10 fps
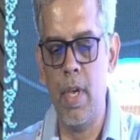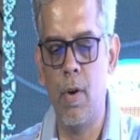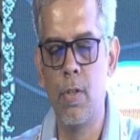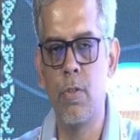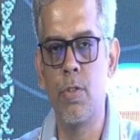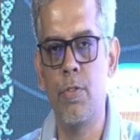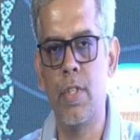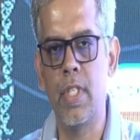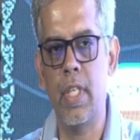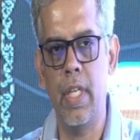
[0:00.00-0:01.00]
also showed
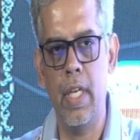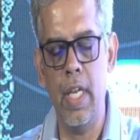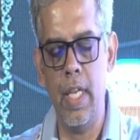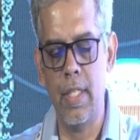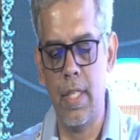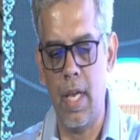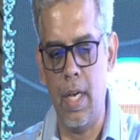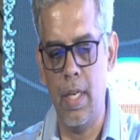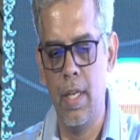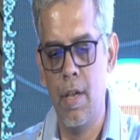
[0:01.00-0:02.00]
us clearly is that